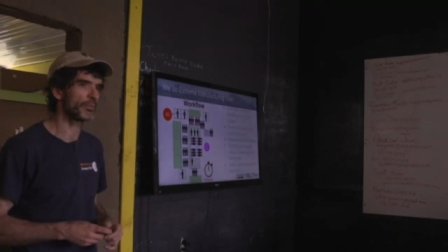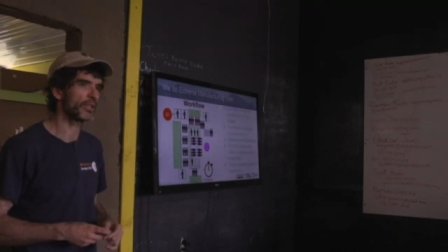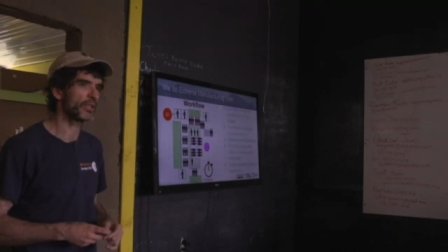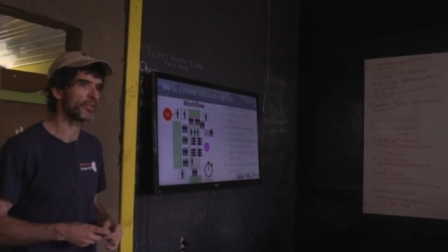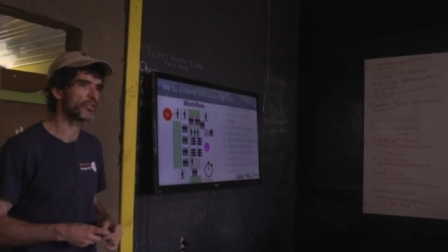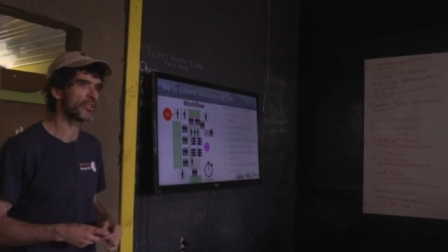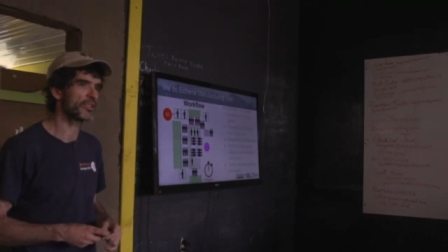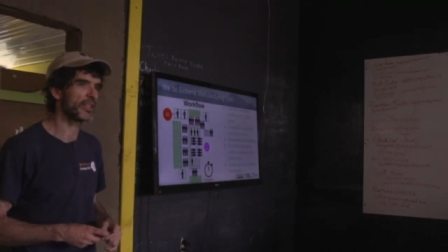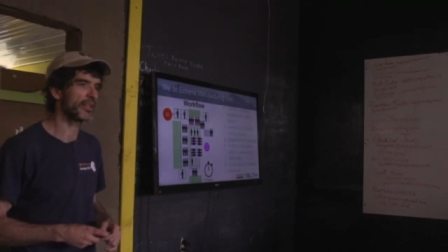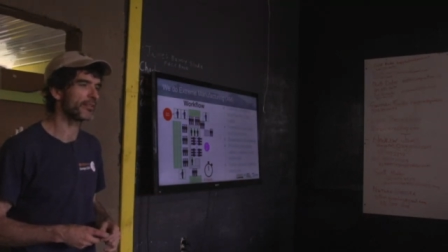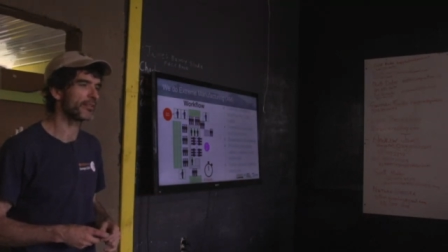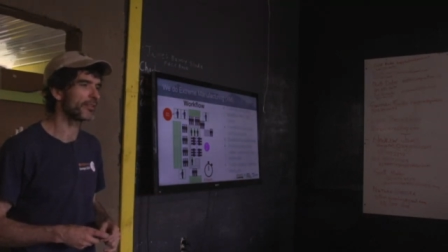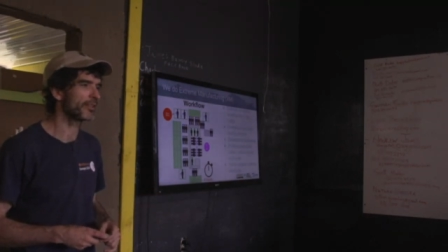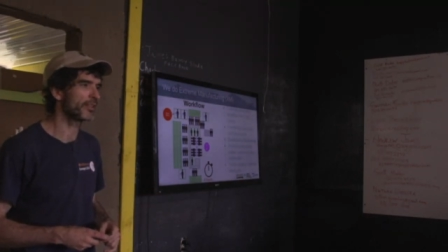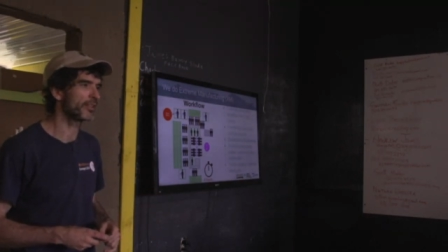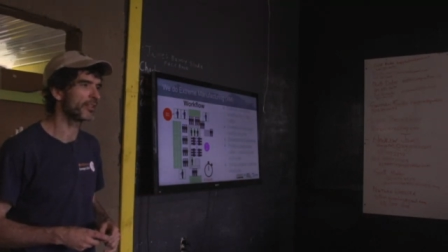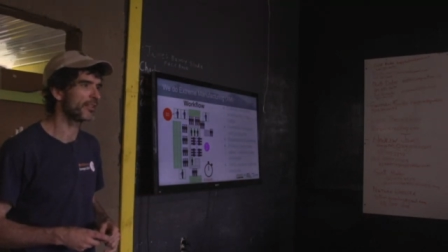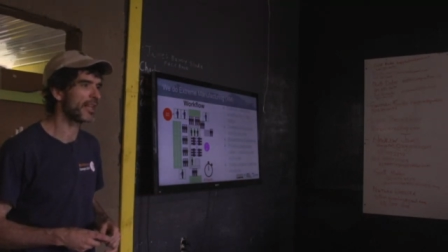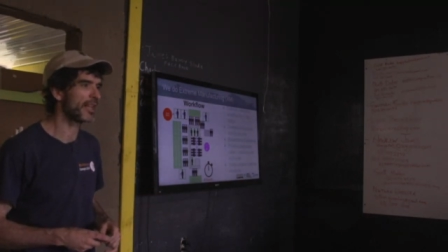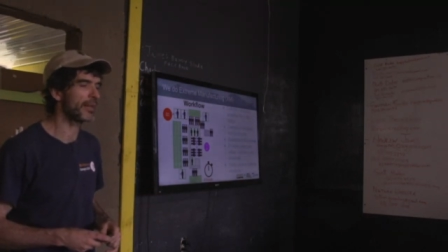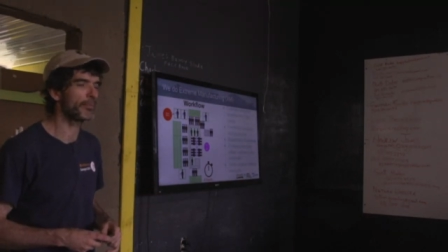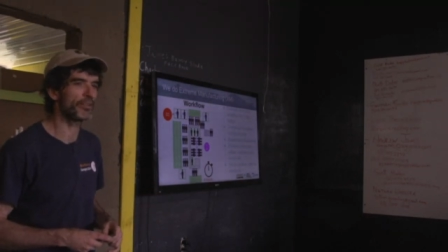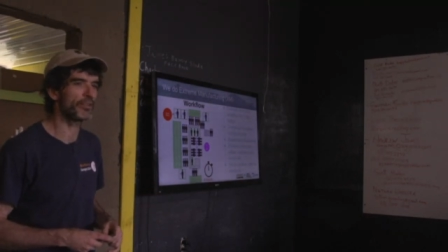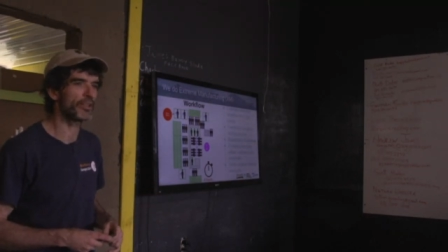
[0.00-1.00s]
Because the
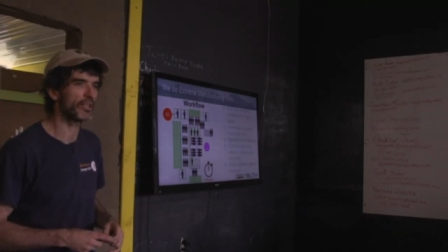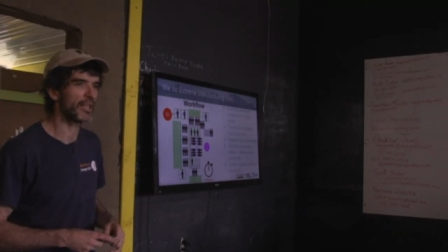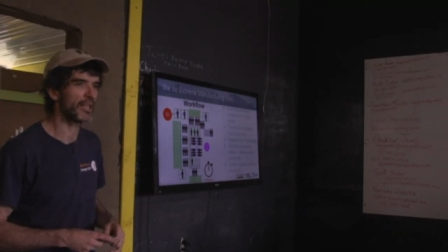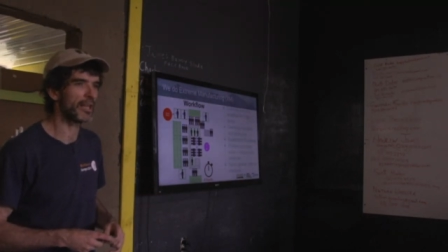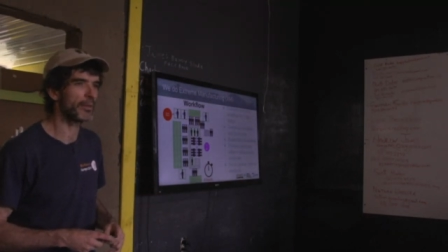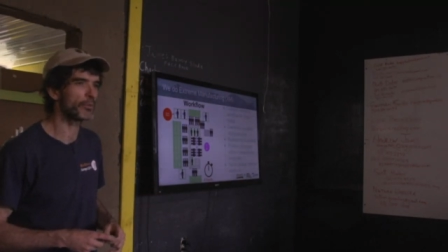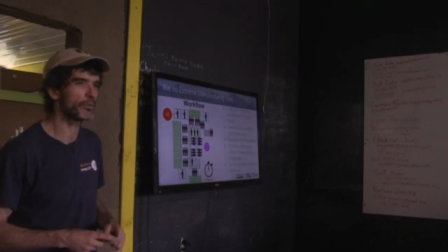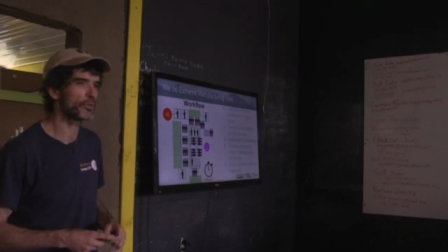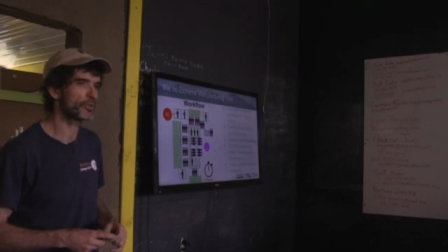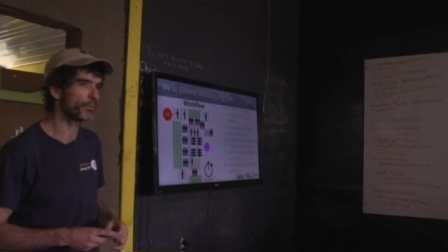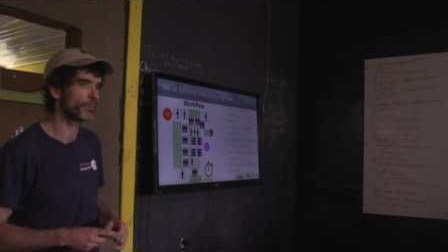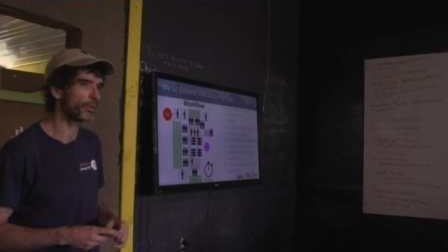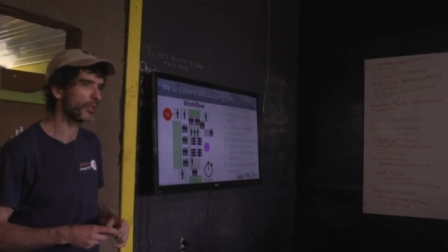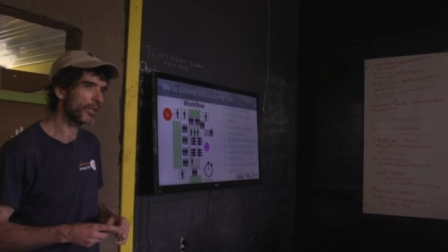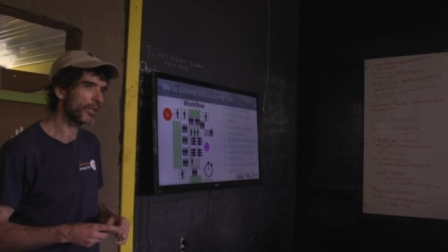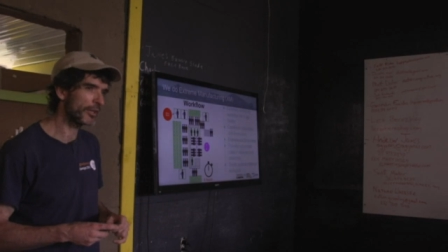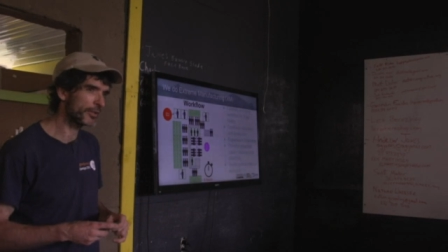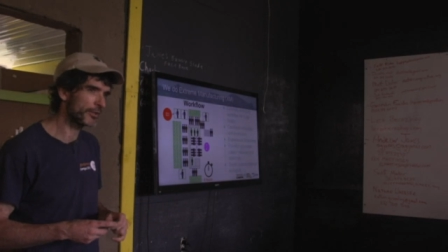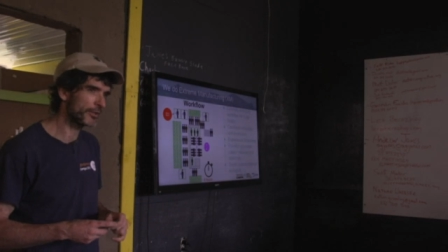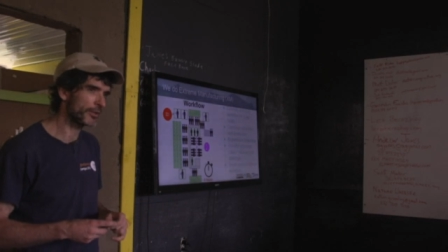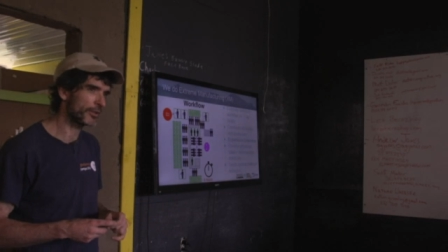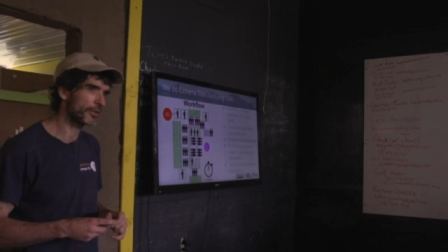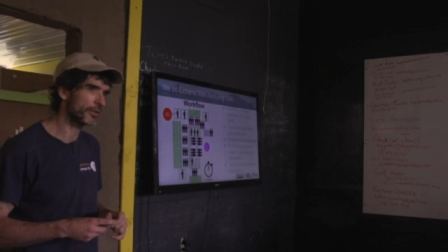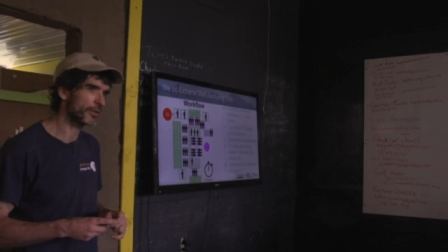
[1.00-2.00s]
name of the game was
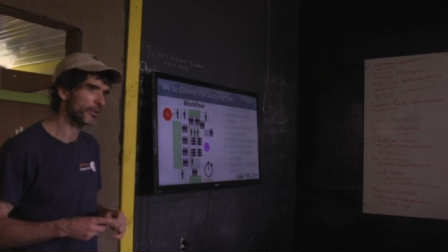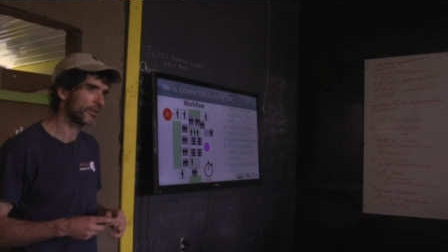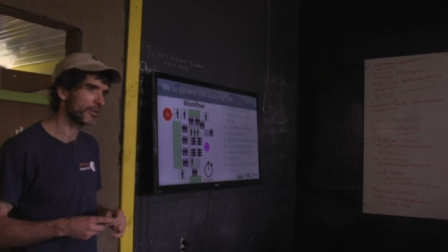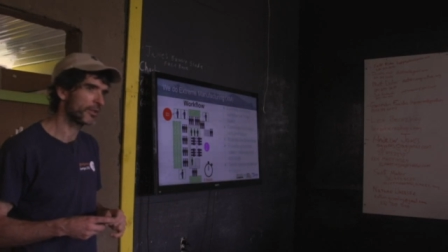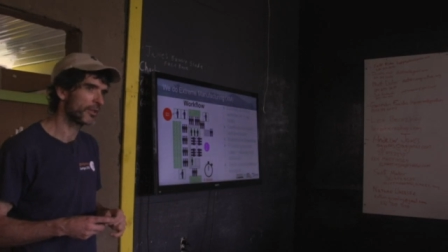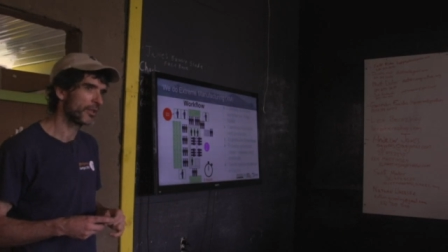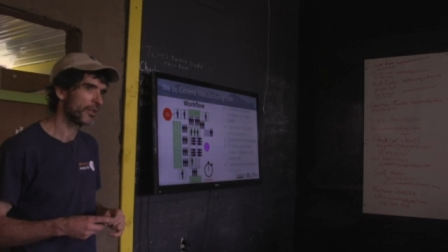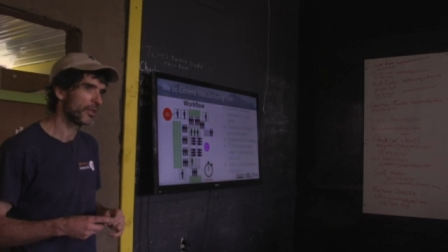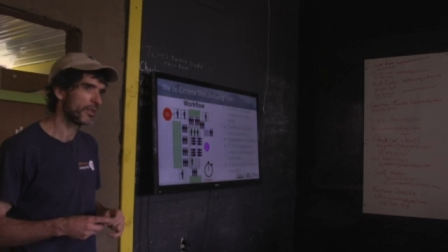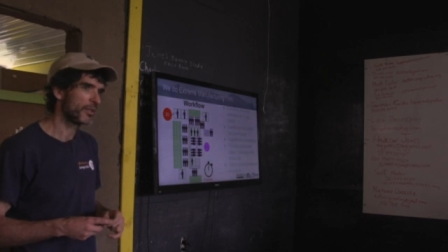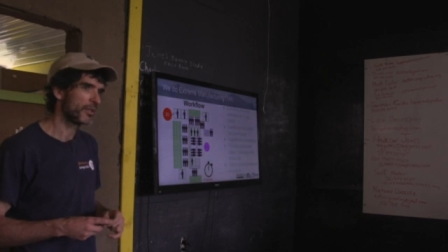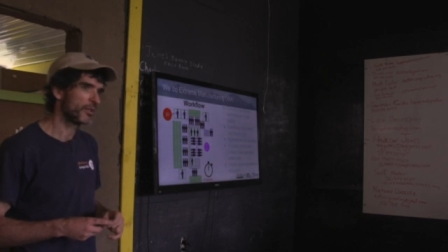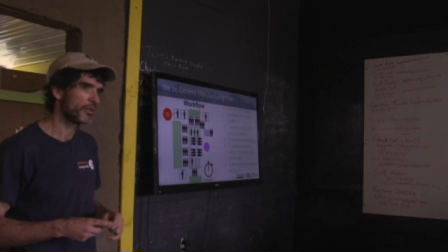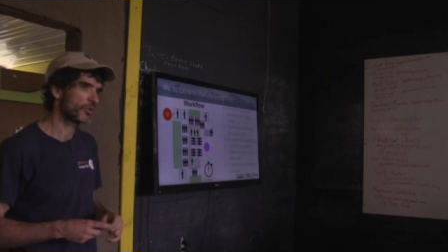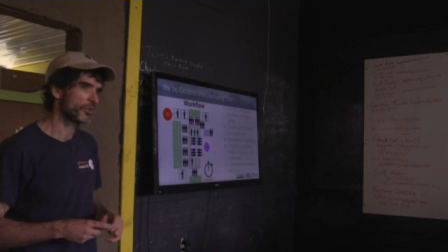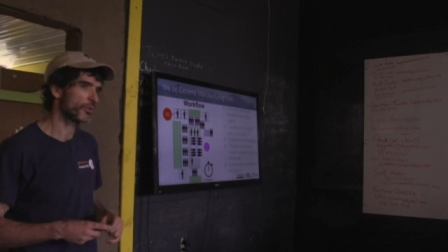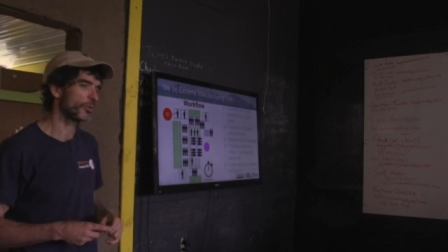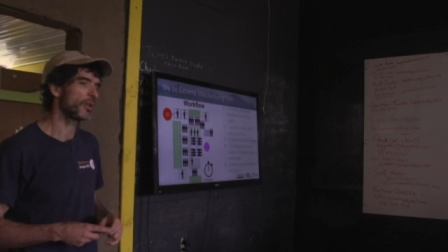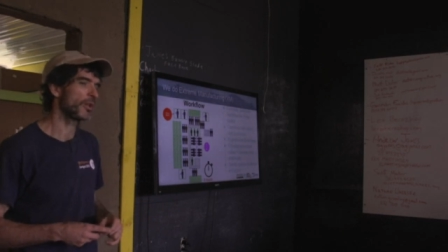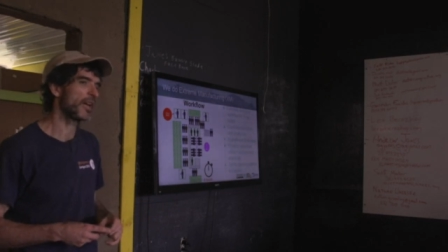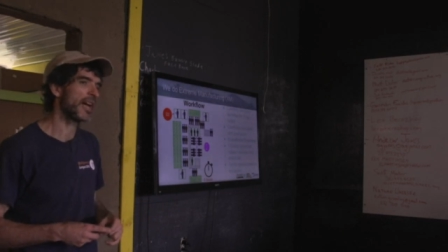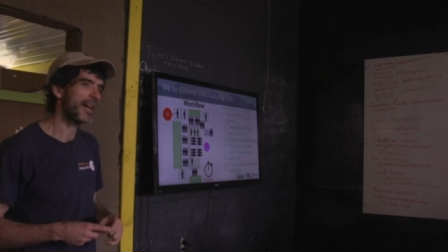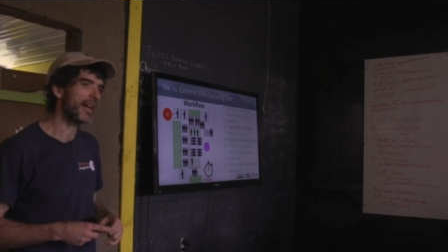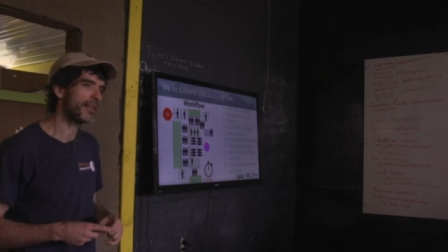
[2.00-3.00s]
plunder, so
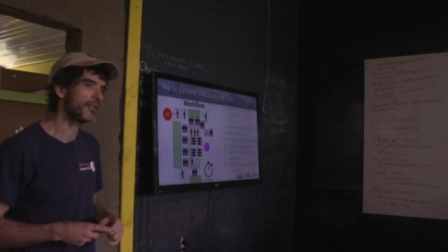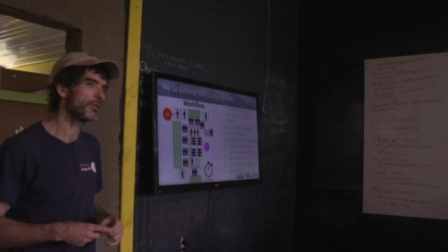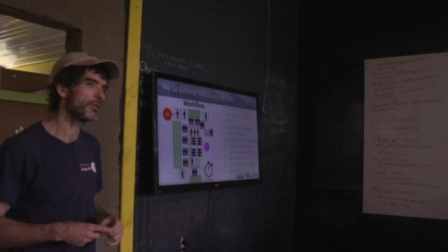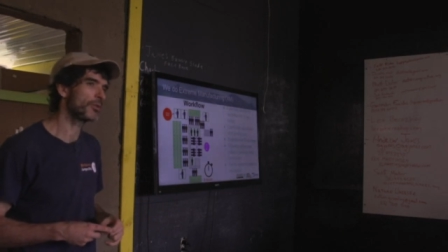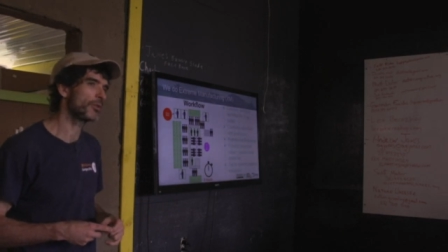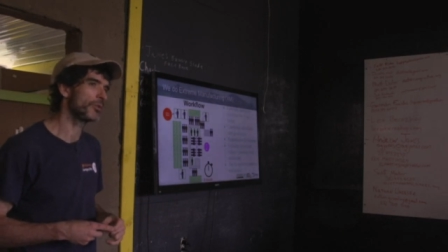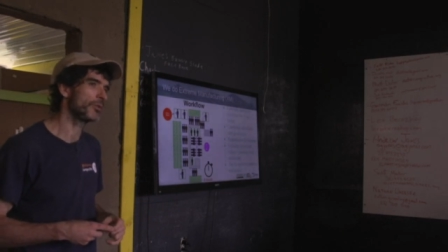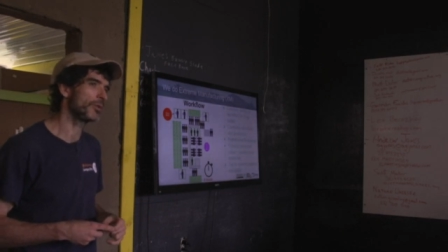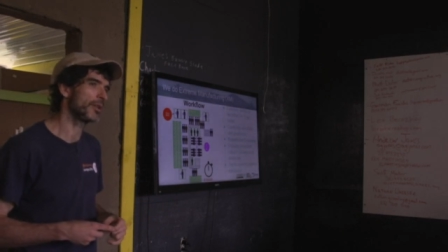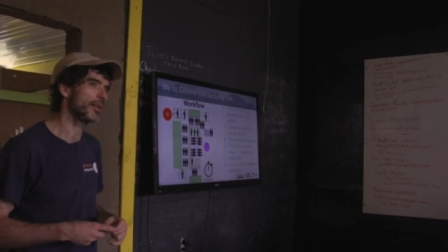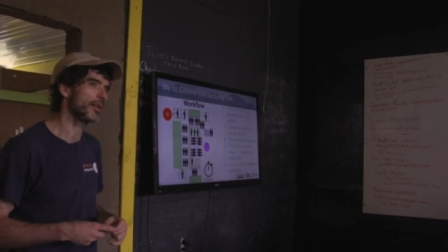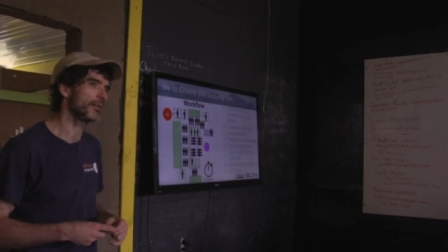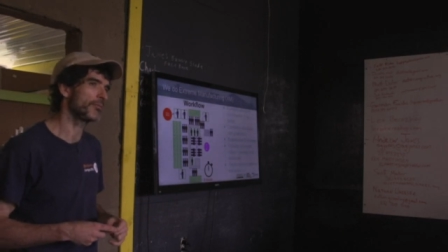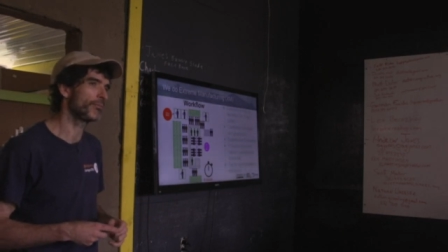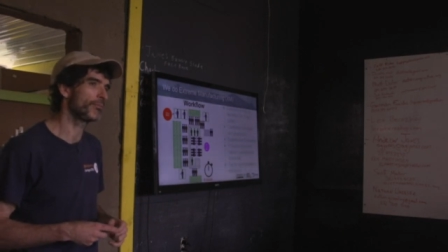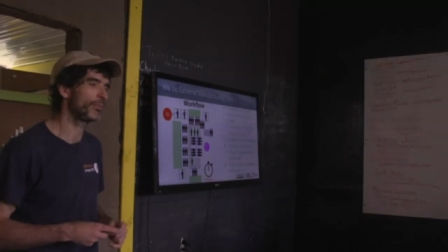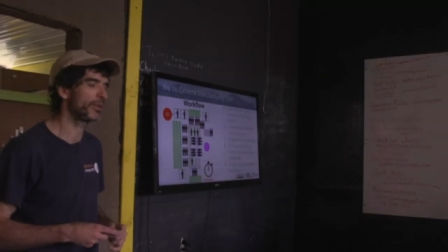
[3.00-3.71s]
you had to do that.